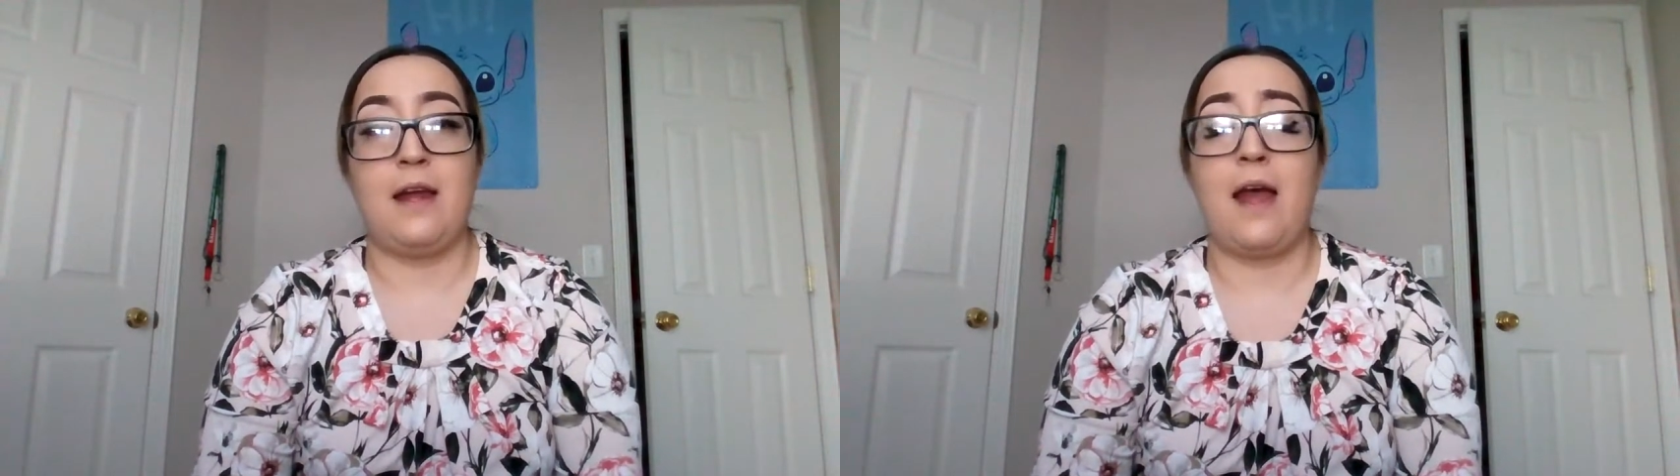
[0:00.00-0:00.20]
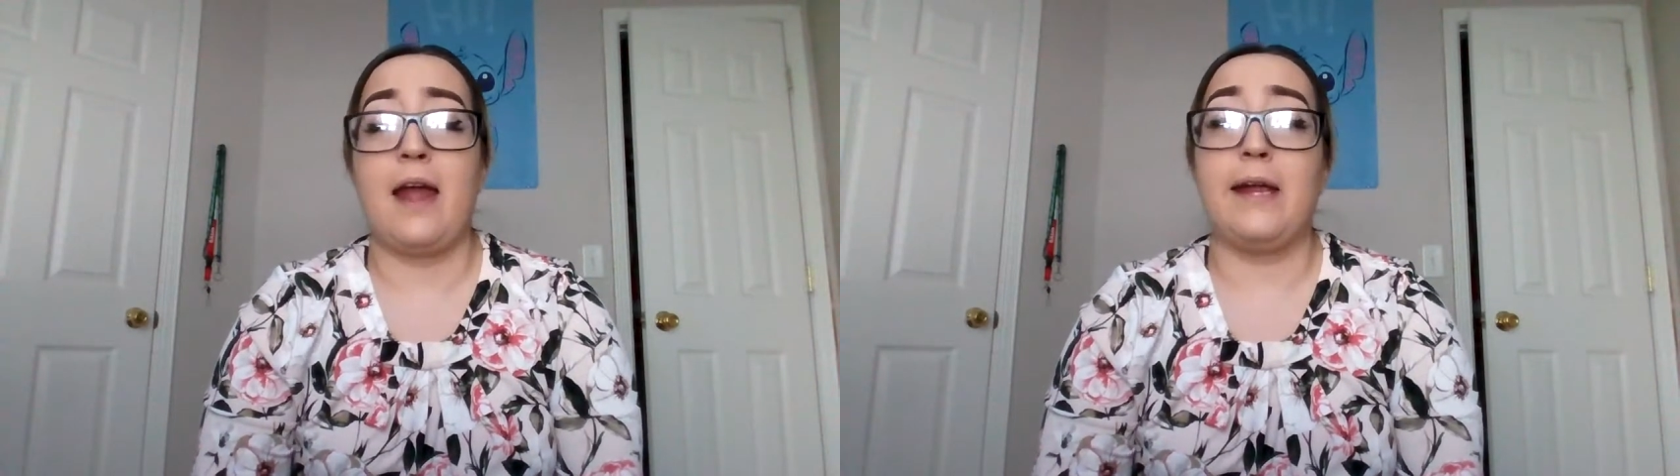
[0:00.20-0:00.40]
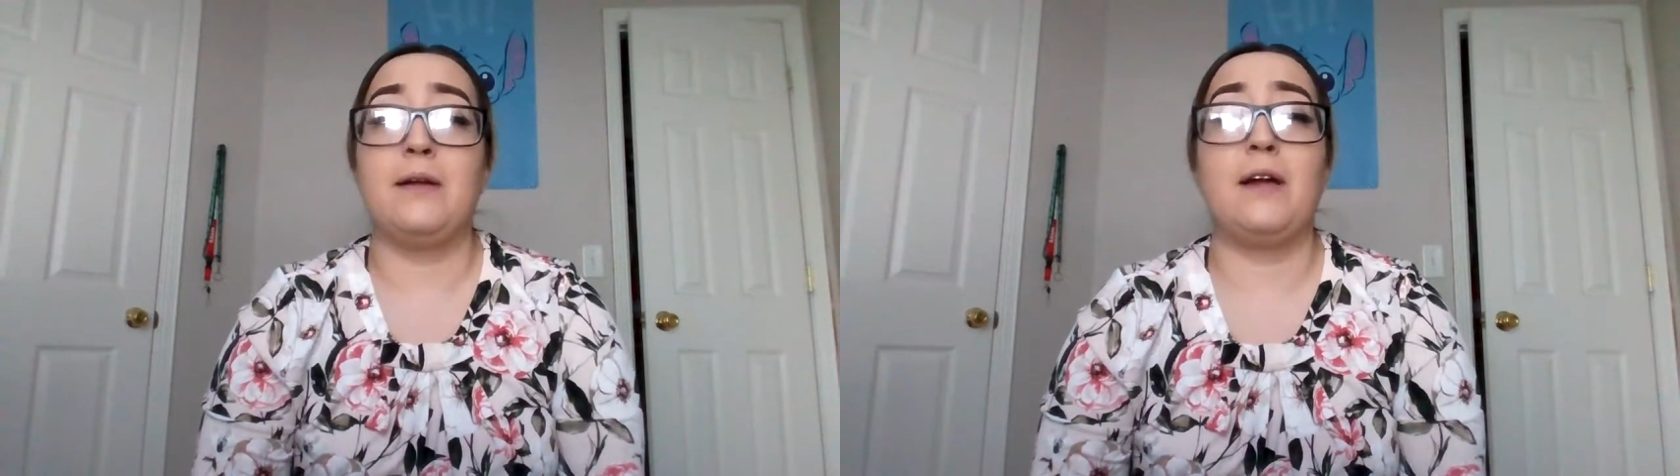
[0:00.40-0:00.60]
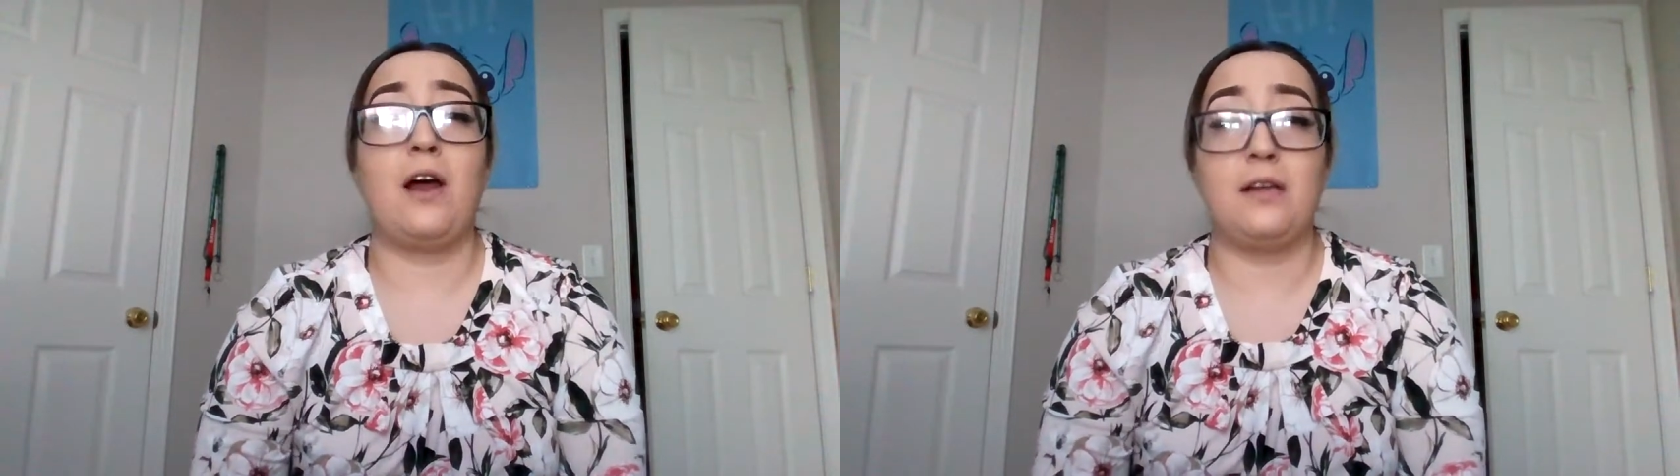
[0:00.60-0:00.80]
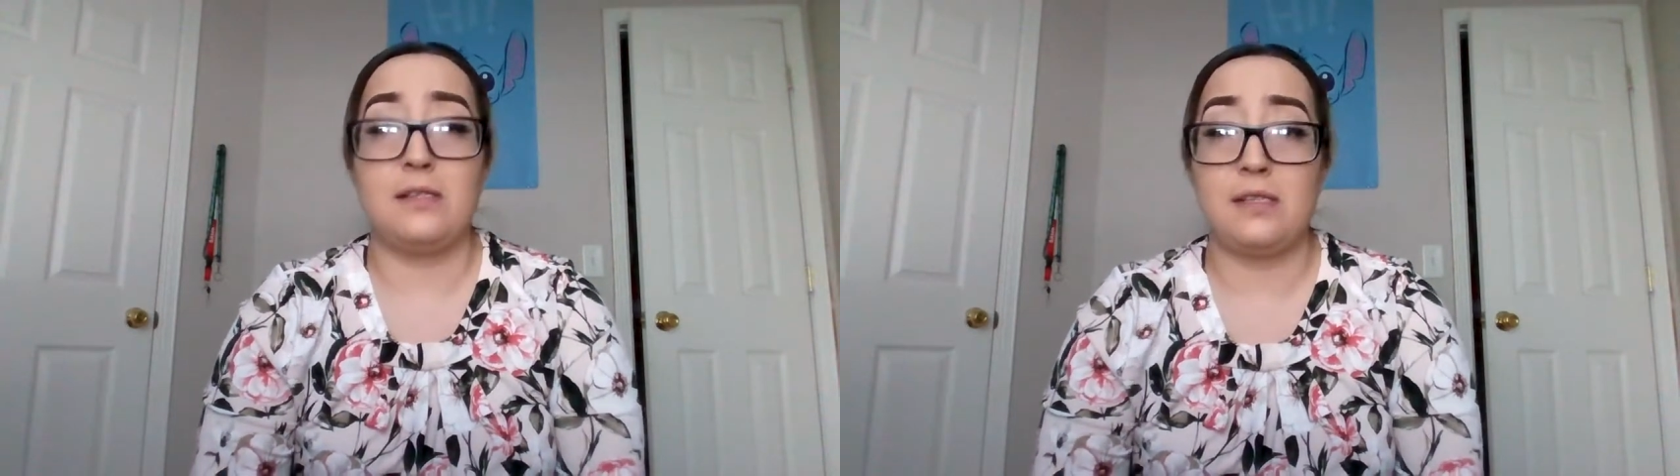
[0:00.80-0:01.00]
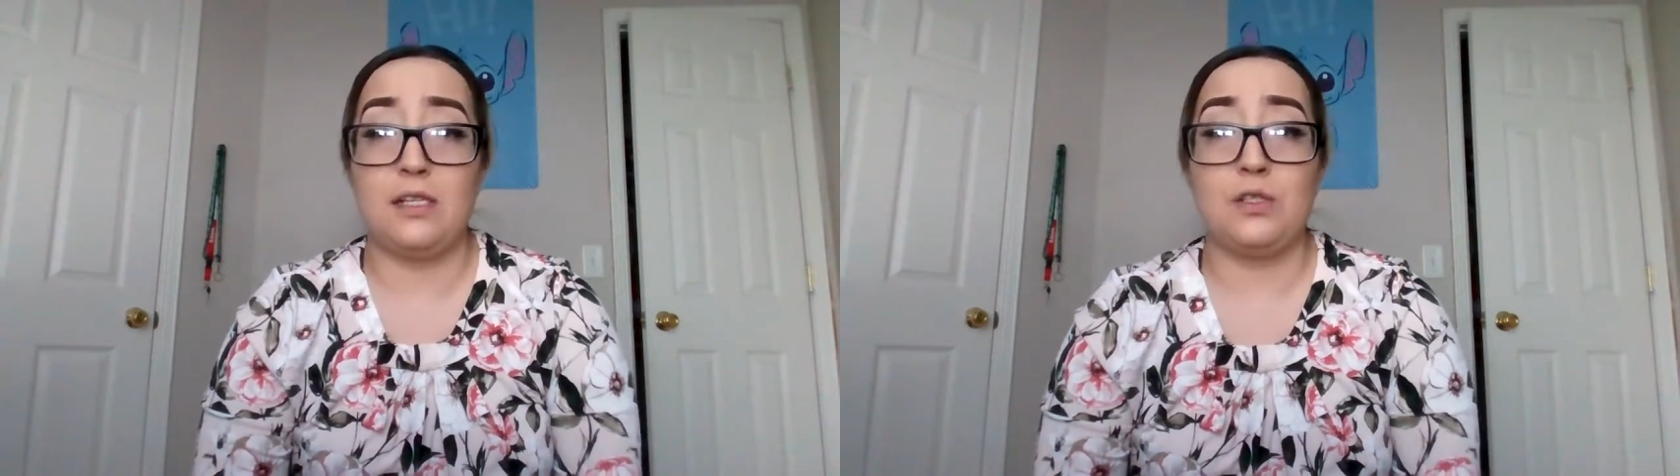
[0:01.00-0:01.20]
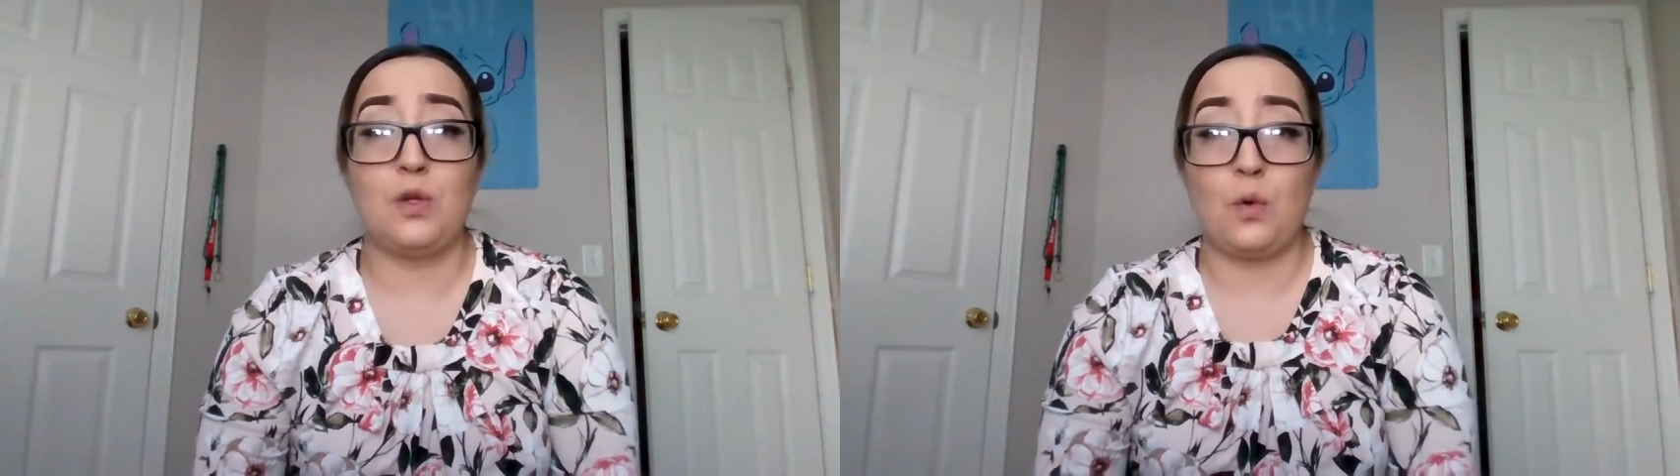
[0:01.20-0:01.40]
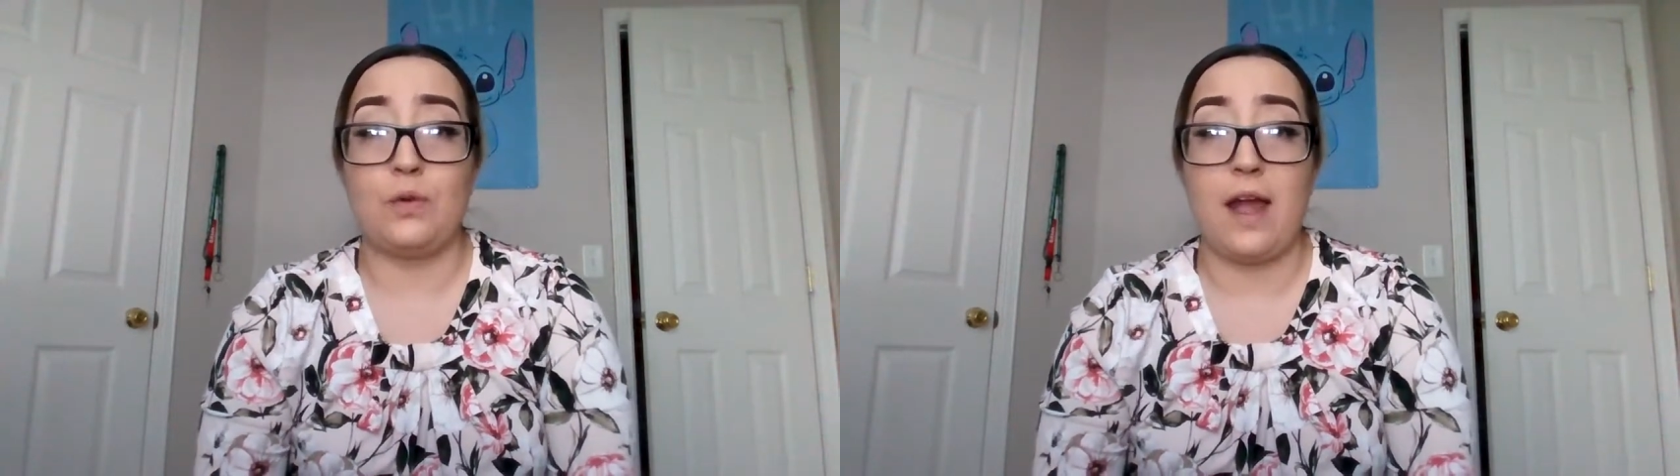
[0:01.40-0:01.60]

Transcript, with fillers: I honestly don't